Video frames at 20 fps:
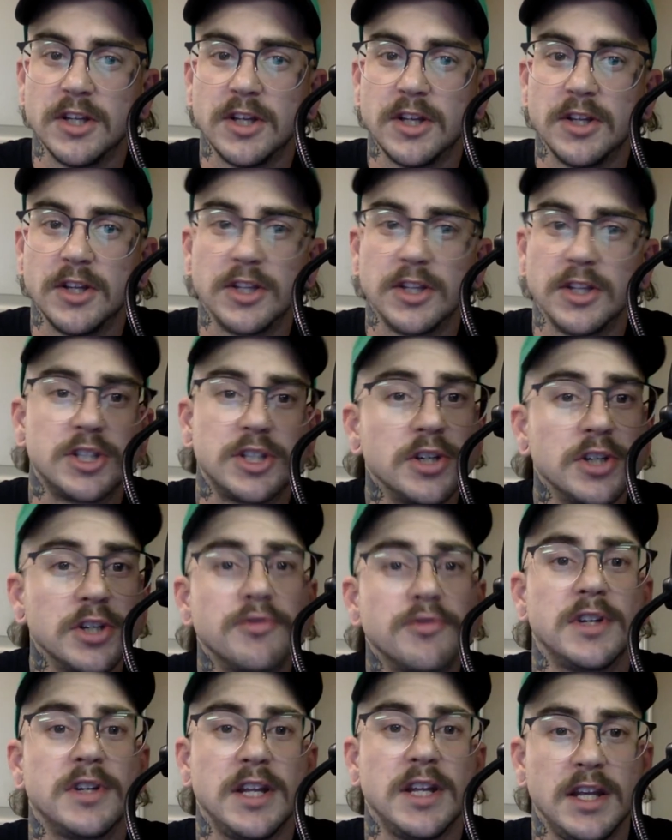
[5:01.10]
The
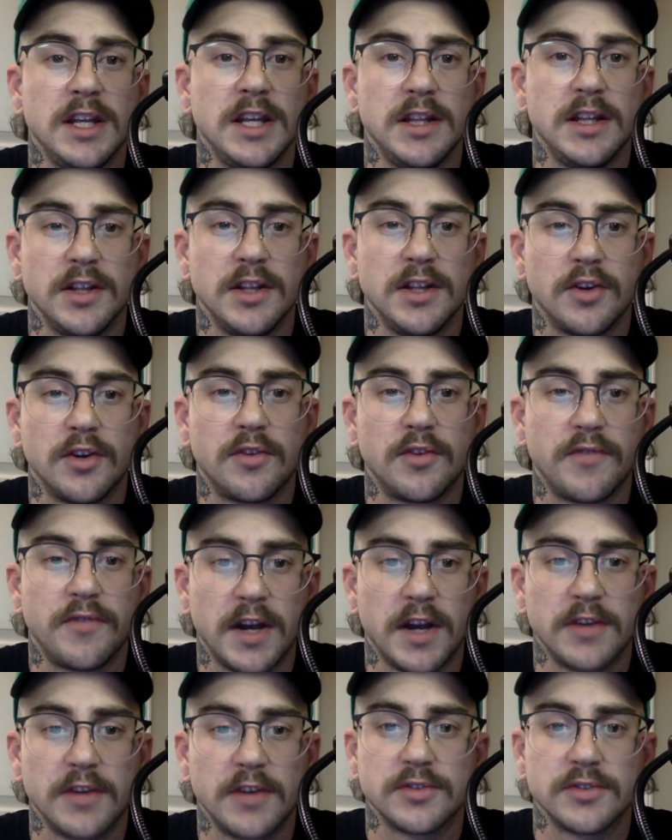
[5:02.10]
children in the
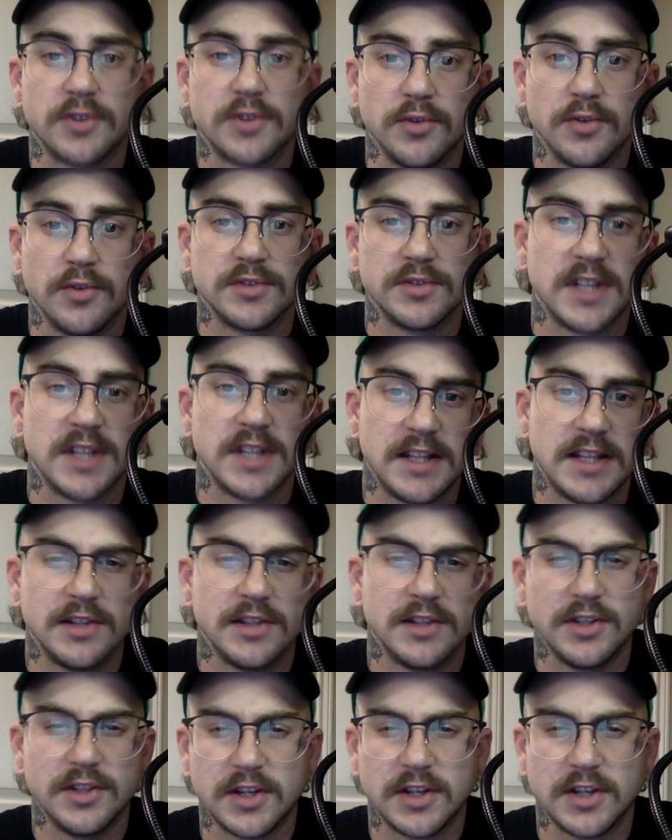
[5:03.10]
Finders cult say they look